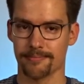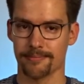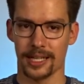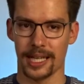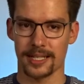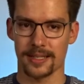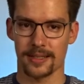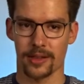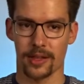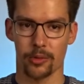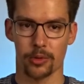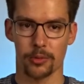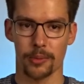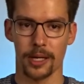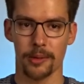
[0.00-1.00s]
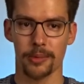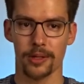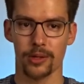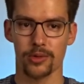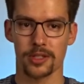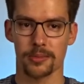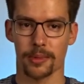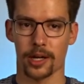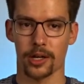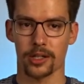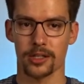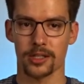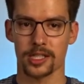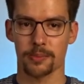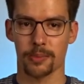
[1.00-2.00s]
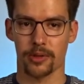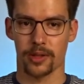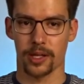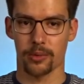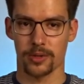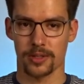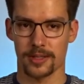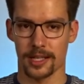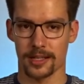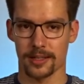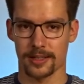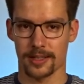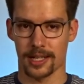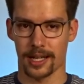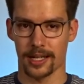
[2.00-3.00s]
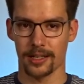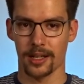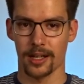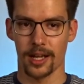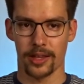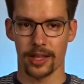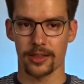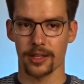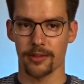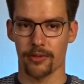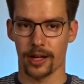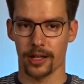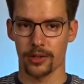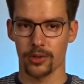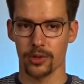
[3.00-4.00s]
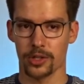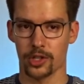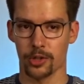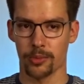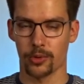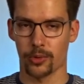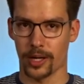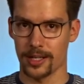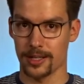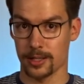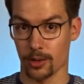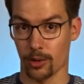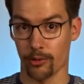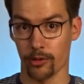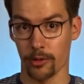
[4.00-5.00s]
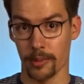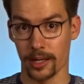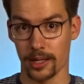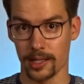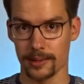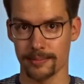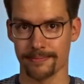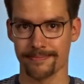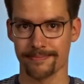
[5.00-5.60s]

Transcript: Yes, they would maybe lose market, but they would set a sign that they value human rights over money.